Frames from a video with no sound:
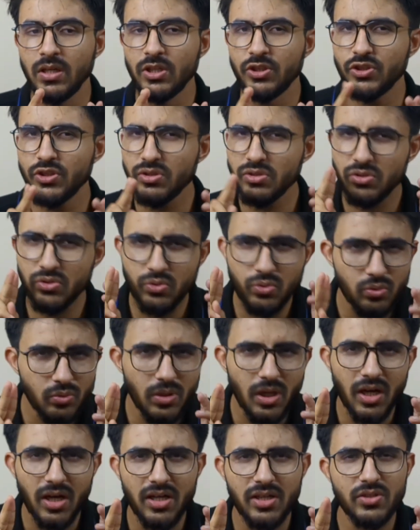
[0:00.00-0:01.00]
just 2
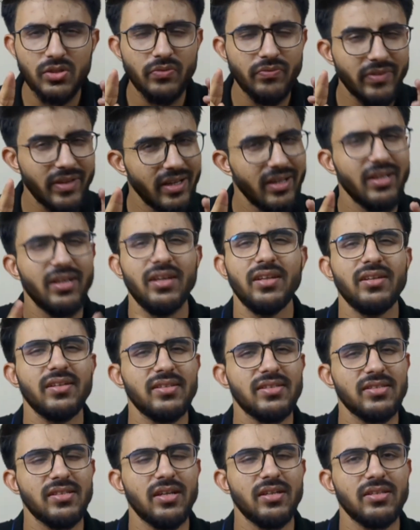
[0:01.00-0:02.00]
hours of dedicated
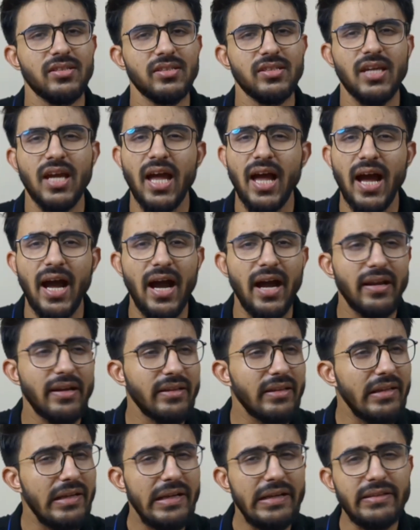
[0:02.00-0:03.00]
study and
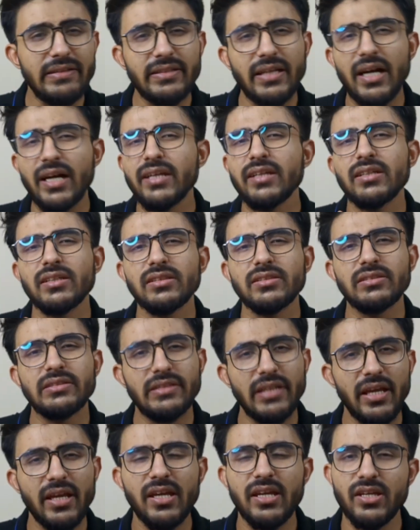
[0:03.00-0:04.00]
the entire
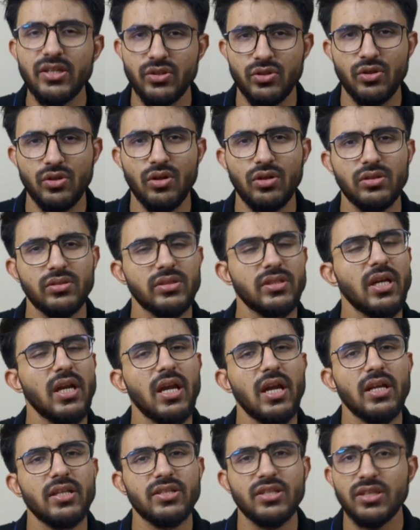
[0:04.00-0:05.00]
day is yours.
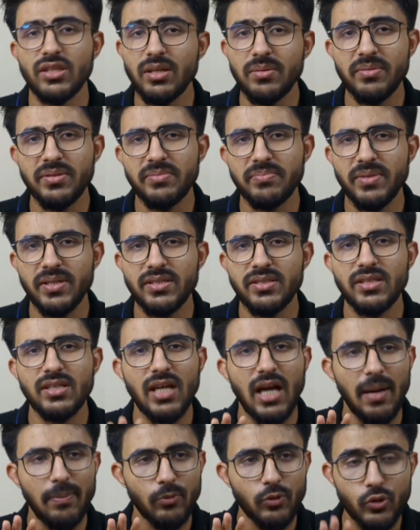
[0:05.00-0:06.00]
Jitna marzi
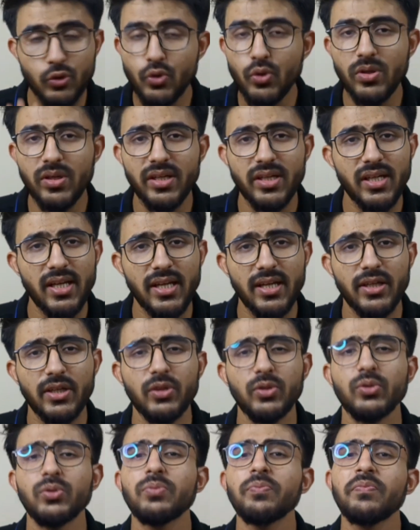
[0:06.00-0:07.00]
aapko jo karna hai
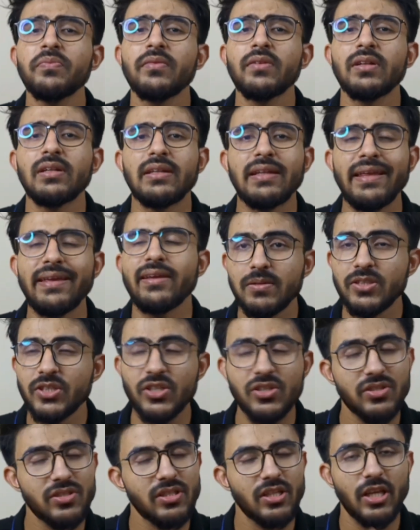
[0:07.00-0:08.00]
karo, like
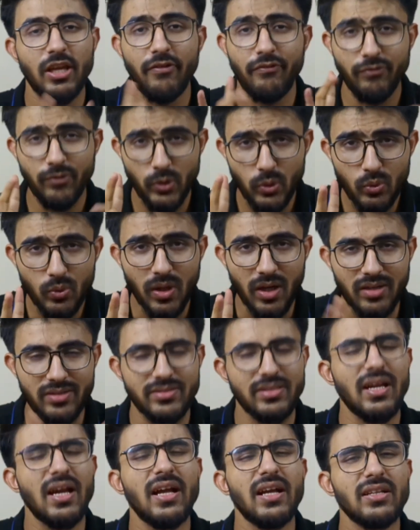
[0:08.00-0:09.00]
just give 2 hours.
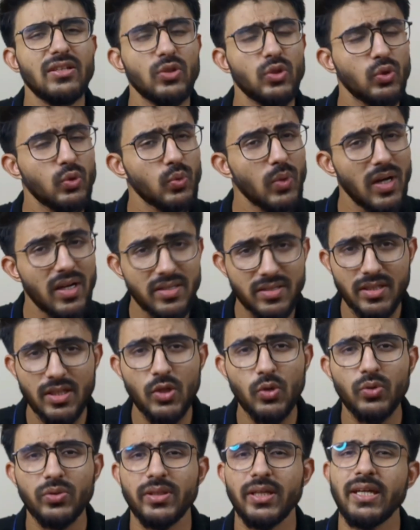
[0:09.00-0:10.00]
2 hours nahi
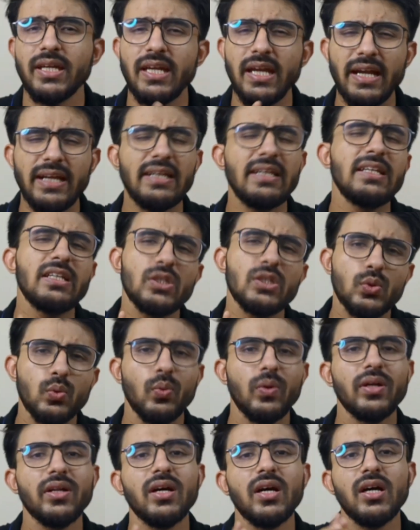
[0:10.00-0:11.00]
hota hai, at least
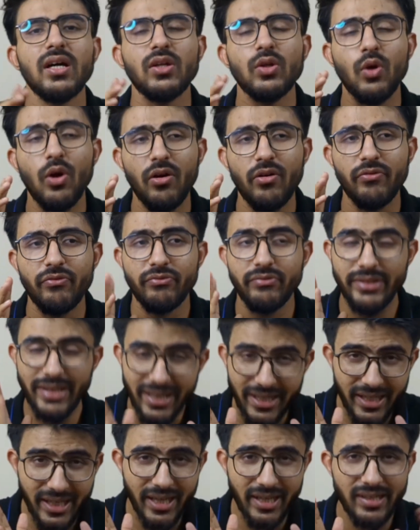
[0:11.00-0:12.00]
1 hour of
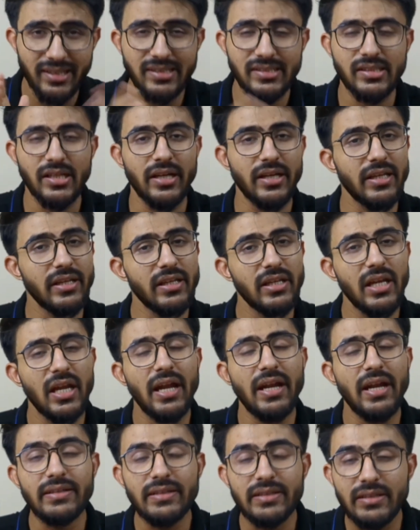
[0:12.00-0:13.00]
dedicated study
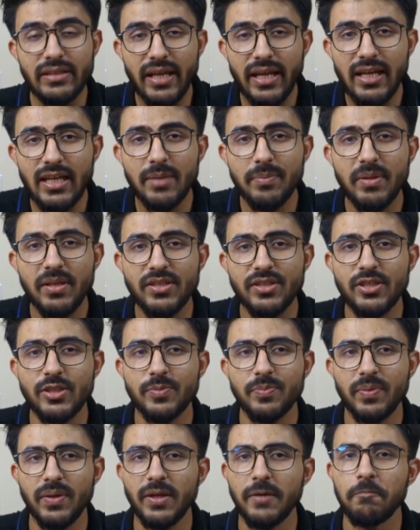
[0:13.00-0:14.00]
daily basis
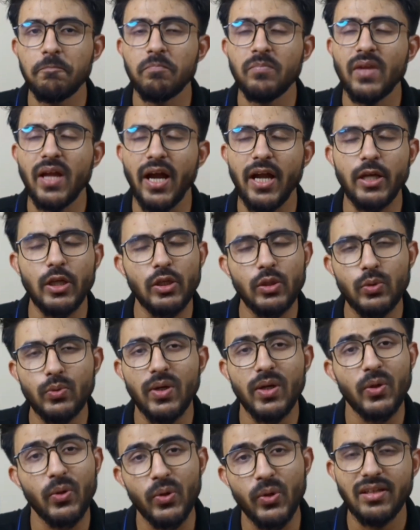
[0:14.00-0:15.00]
pe, and you are
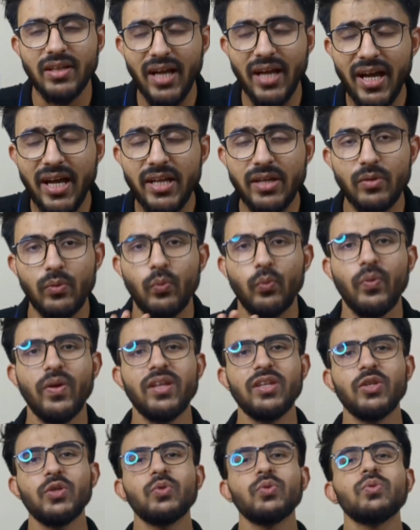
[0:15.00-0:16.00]
good to go. And when
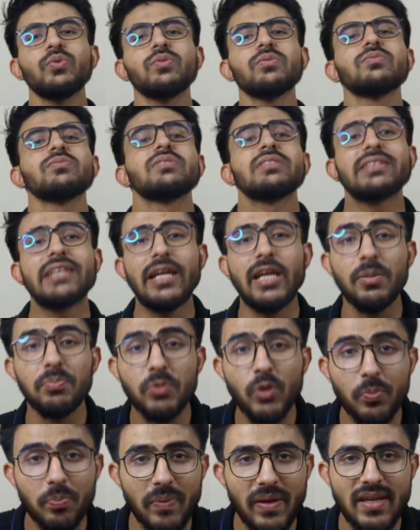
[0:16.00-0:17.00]
you set up
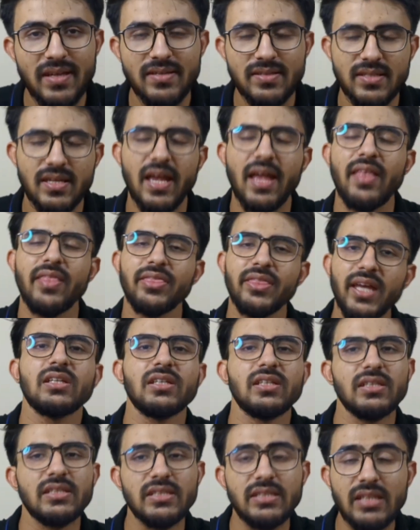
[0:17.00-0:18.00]
your pace,
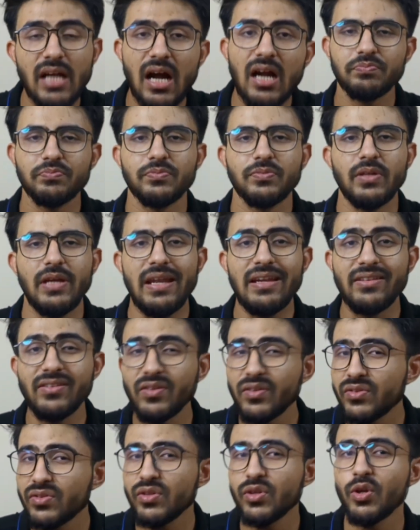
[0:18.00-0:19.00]
then start
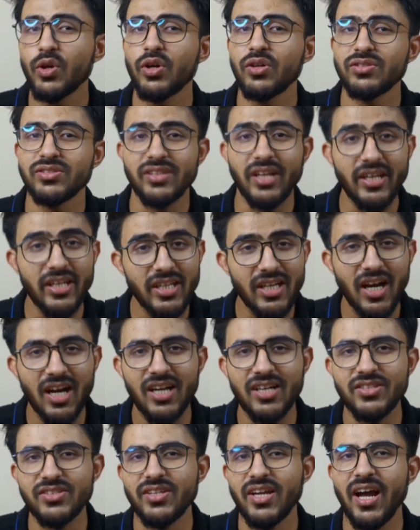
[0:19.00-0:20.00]
increasing your study
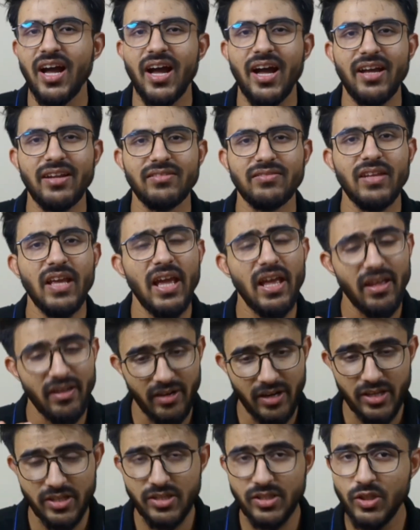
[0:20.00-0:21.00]
hours and
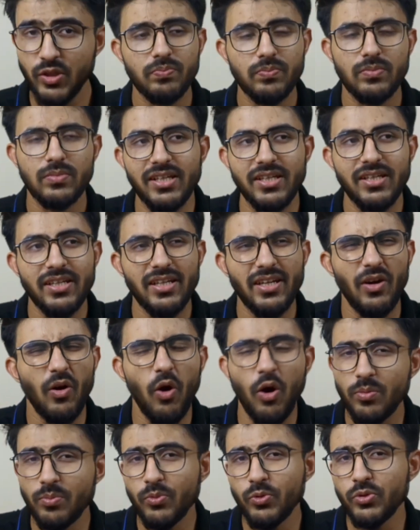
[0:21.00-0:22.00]
rest, you know,
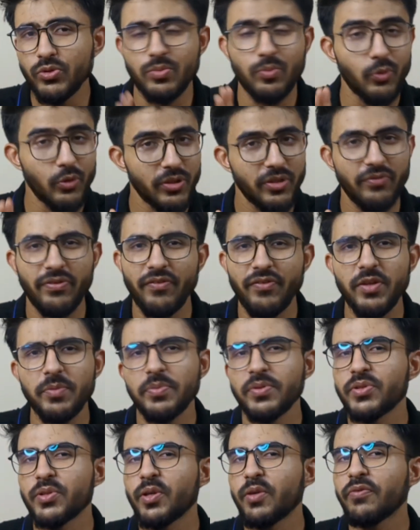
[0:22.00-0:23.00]
almost more than
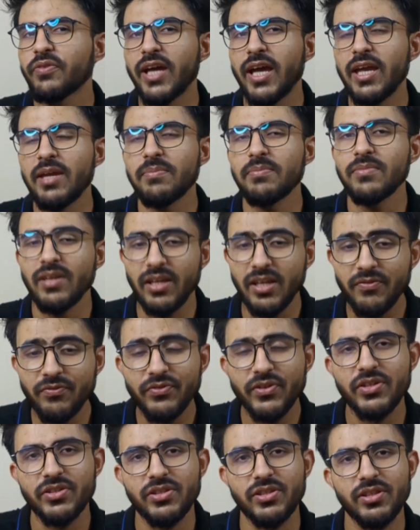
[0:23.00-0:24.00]
50% of time in
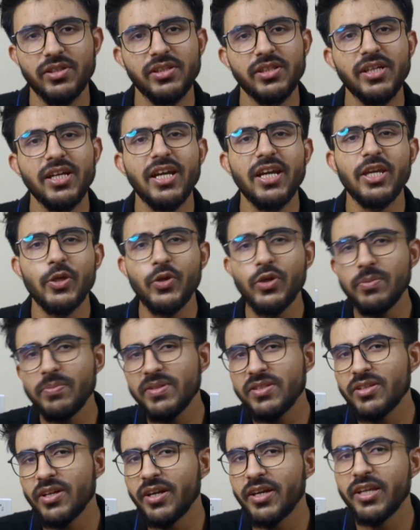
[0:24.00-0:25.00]
first year you will be
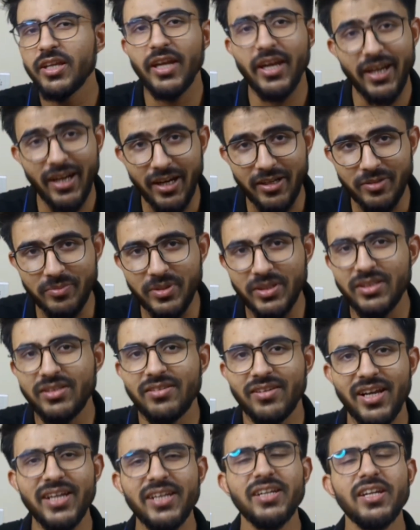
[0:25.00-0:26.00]
studying anatomy,
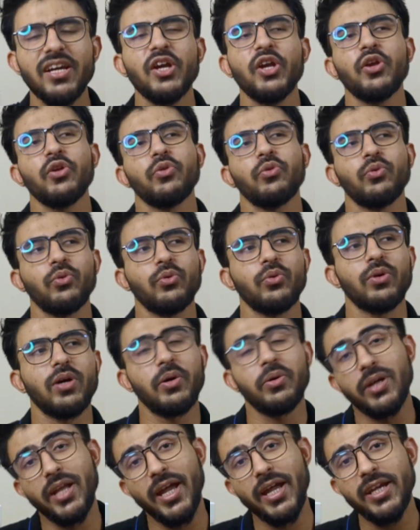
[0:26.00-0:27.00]
right? So I
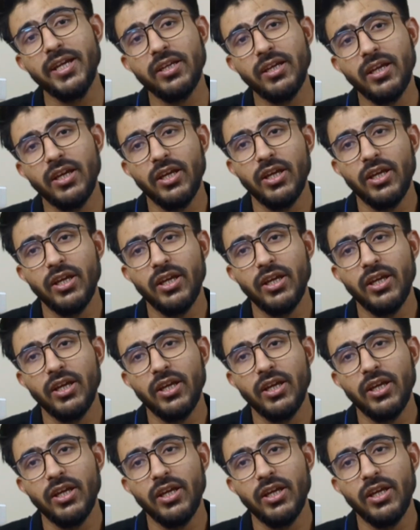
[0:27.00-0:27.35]
would like